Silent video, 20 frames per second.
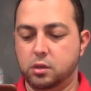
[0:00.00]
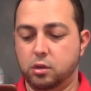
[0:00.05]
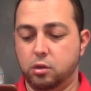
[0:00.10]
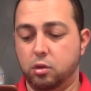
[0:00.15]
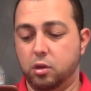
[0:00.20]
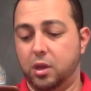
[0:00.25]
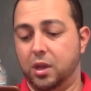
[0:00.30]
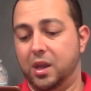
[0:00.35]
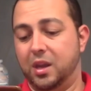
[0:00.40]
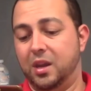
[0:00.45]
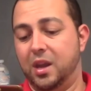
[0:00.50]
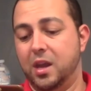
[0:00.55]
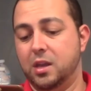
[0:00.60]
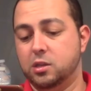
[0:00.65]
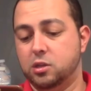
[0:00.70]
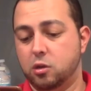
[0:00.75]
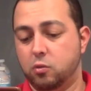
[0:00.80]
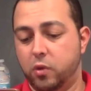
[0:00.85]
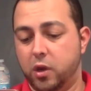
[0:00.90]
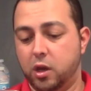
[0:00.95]
You can get
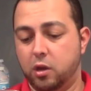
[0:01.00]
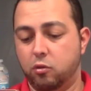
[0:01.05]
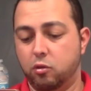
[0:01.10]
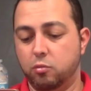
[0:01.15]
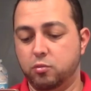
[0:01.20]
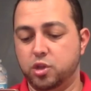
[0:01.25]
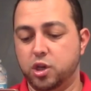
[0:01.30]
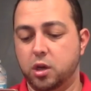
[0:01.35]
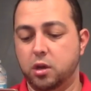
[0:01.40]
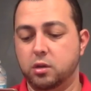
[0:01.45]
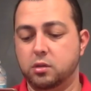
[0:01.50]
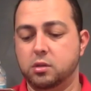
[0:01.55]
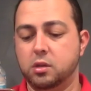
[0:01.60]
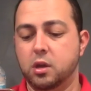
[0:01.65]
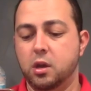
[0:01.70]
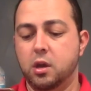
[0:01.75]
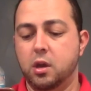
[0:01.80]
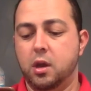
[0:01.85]
nicer waiting room chairs